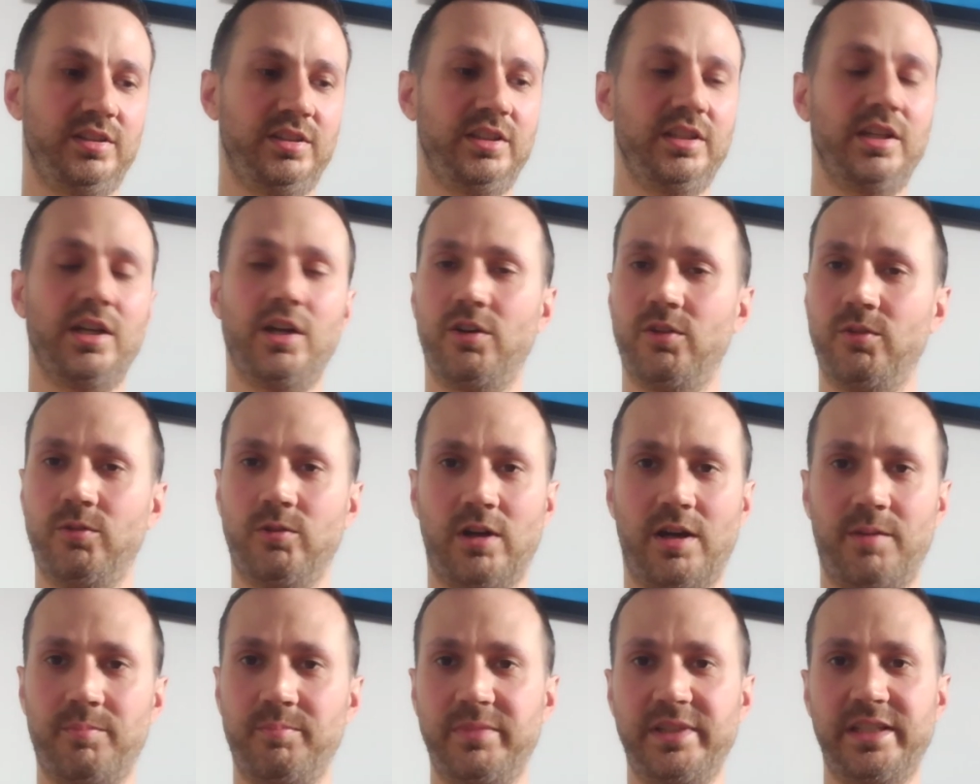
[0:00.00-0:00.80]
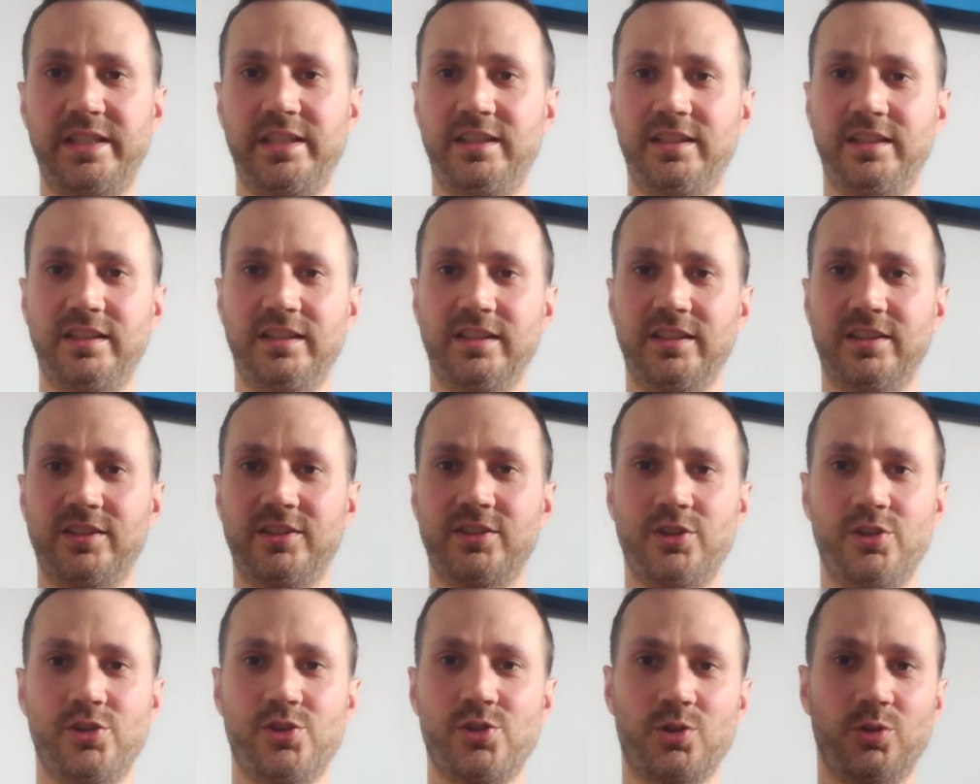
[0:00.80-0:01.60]
I'm being
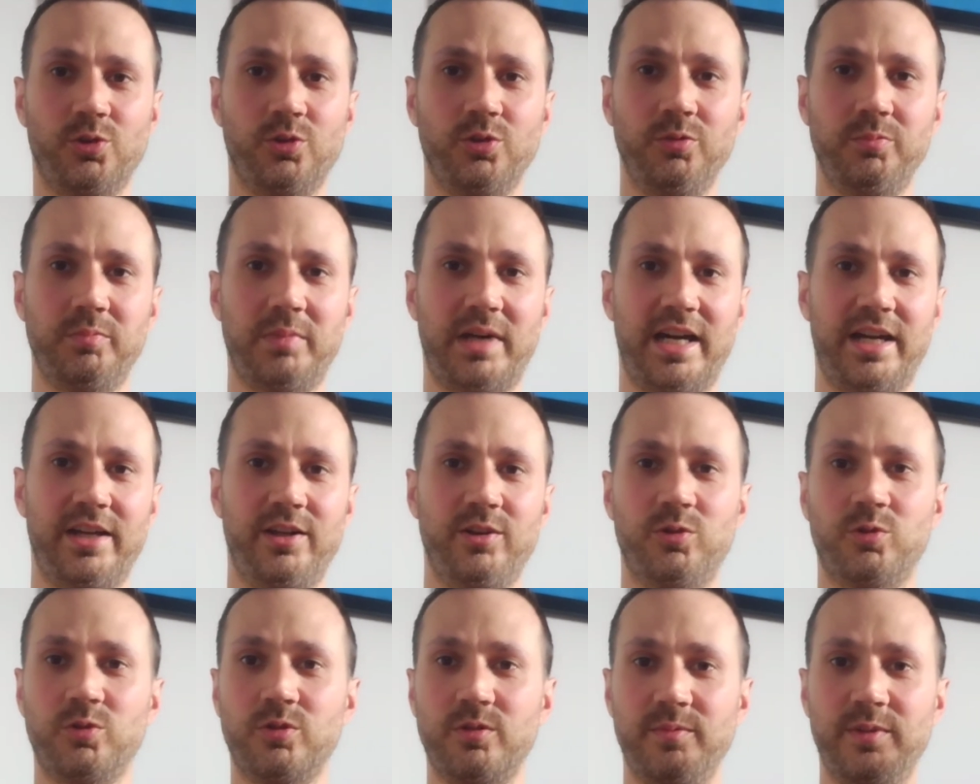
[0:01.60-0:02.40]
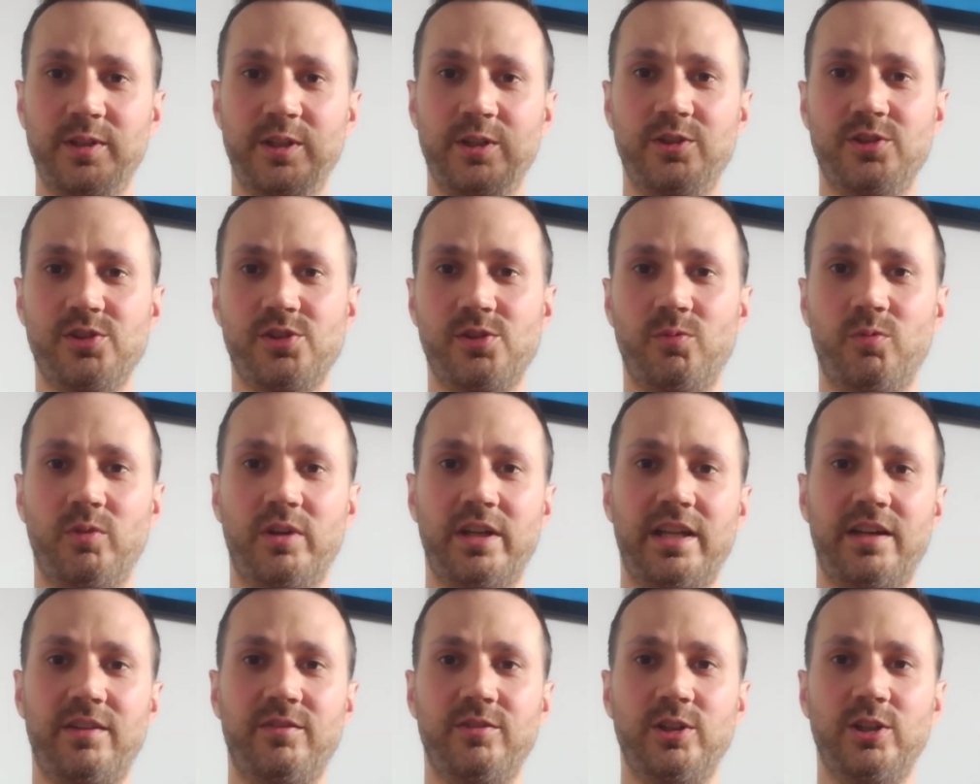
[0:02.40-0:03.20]
controlled by hormones and
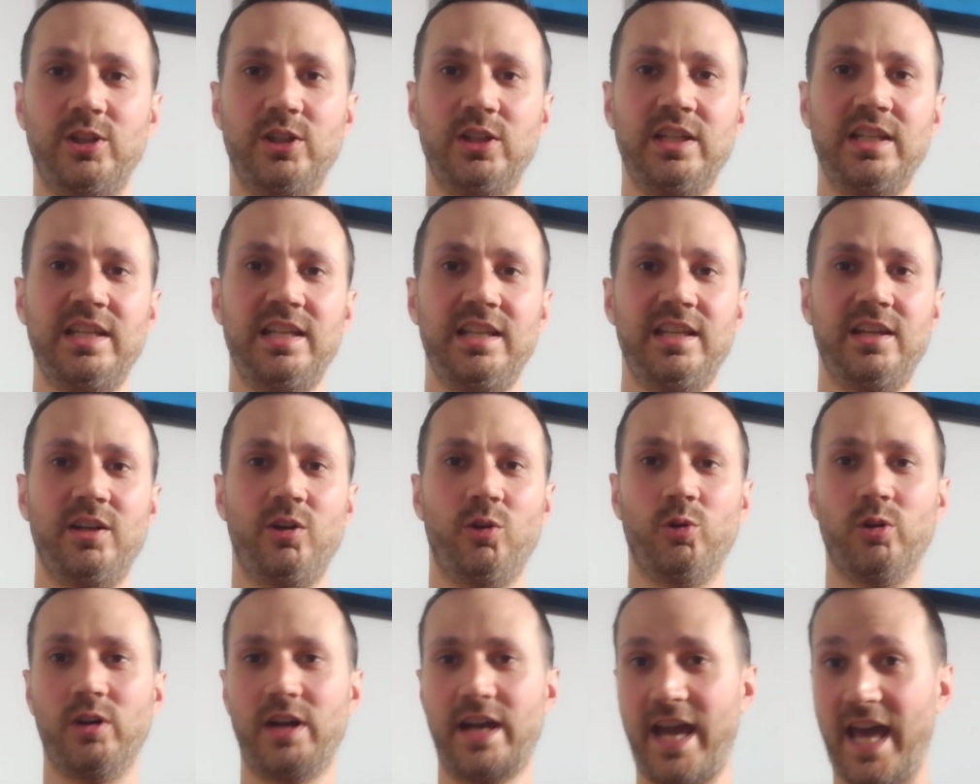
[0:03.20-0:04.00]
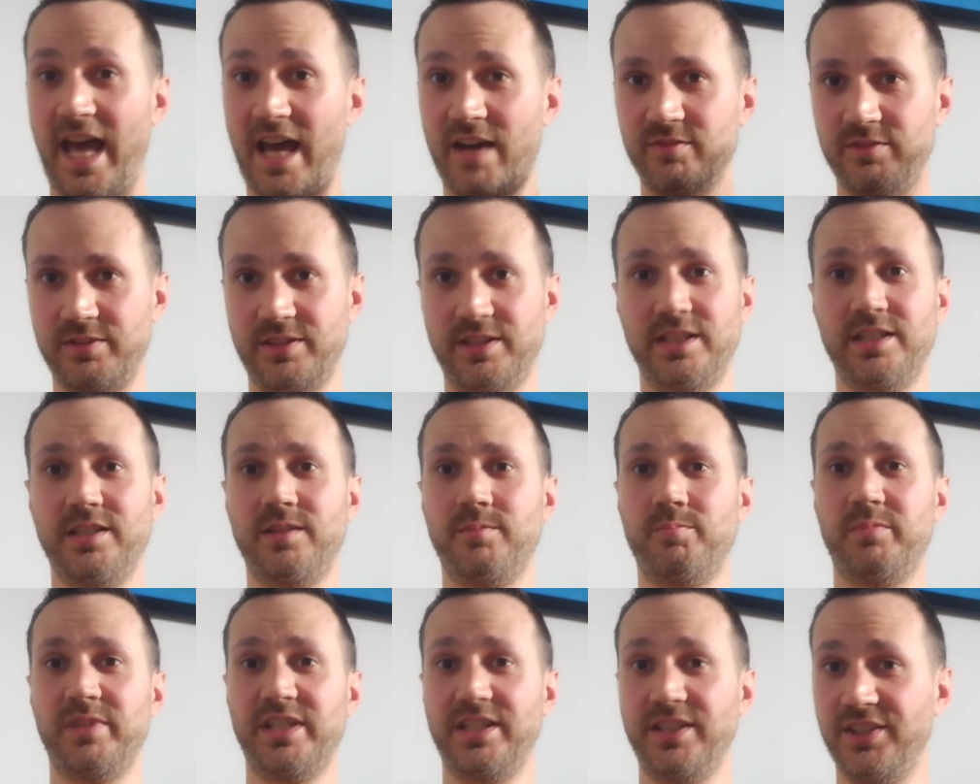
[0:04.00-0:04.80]
whatever, or I haven't
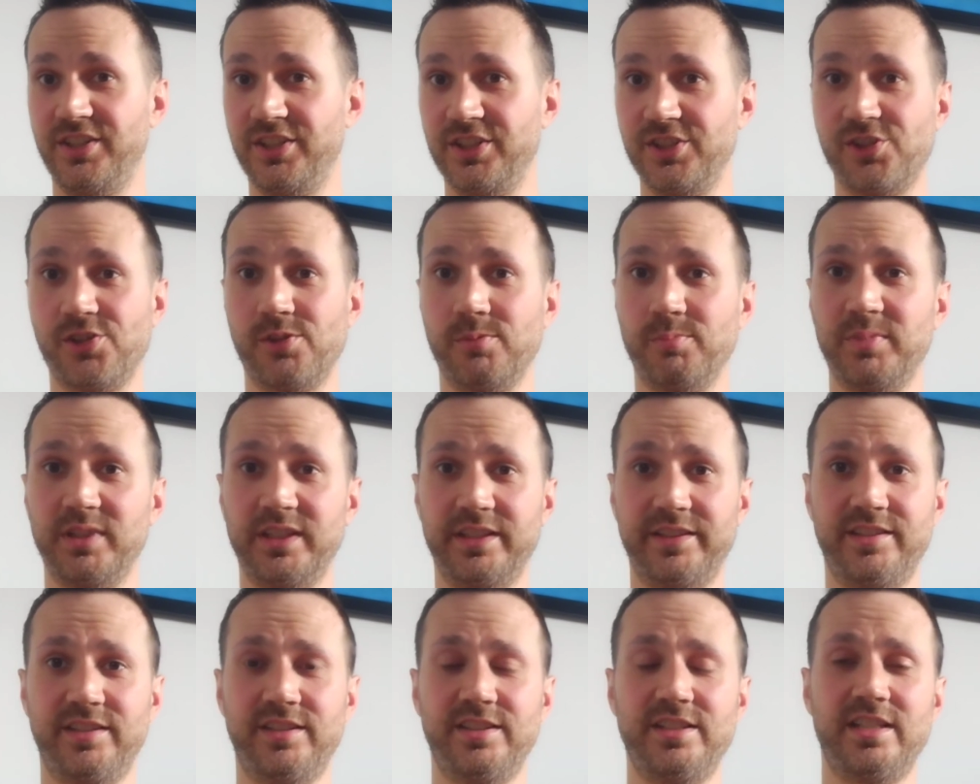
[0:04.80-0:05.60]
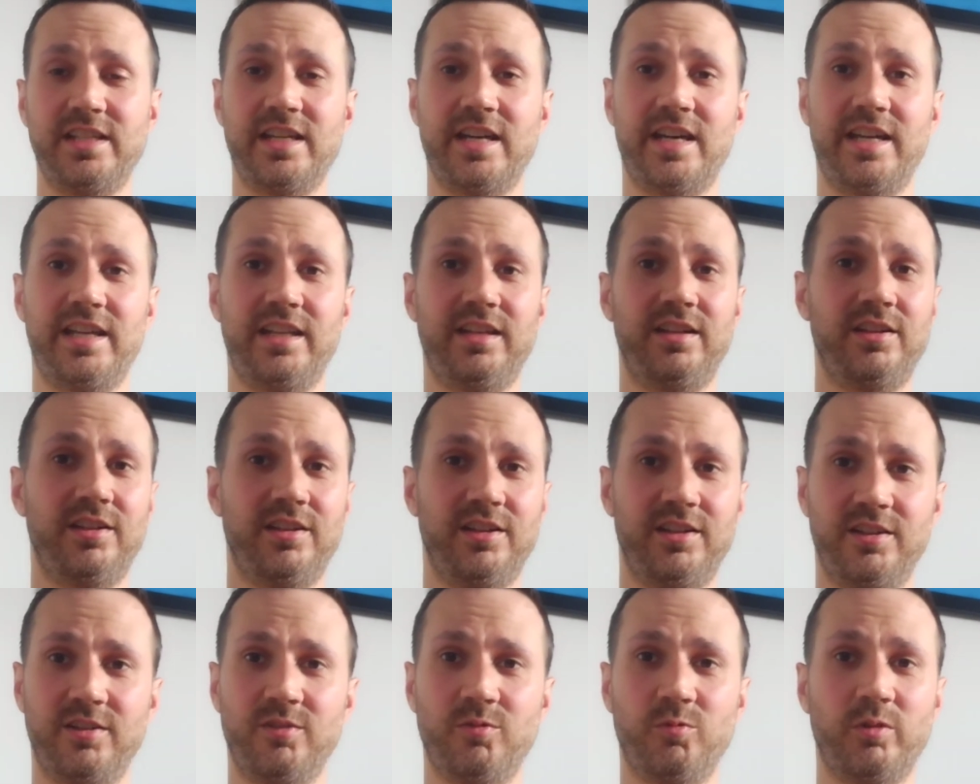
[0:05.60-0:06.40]
been disciplined yet,
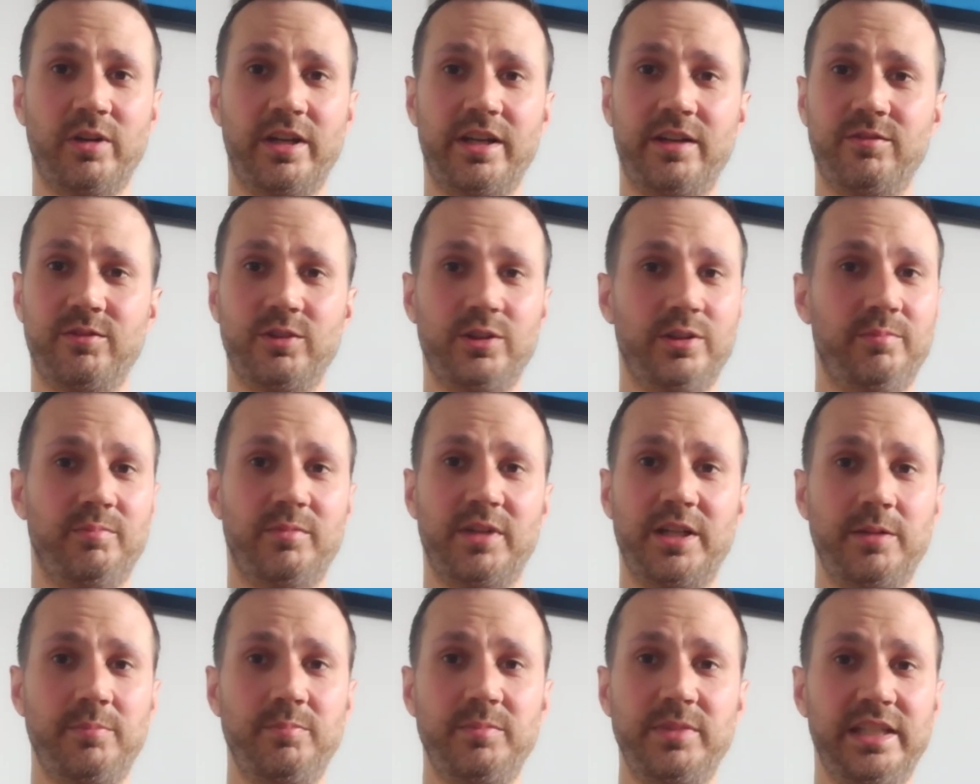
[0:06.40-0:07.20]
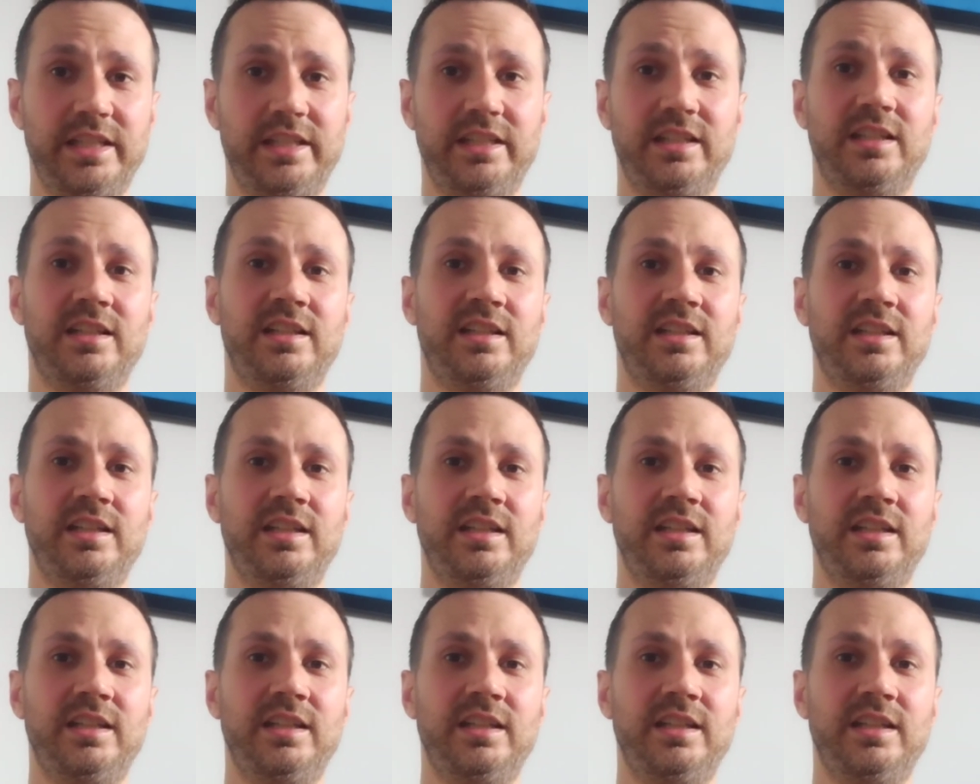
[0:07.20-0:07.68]
whatever it might be.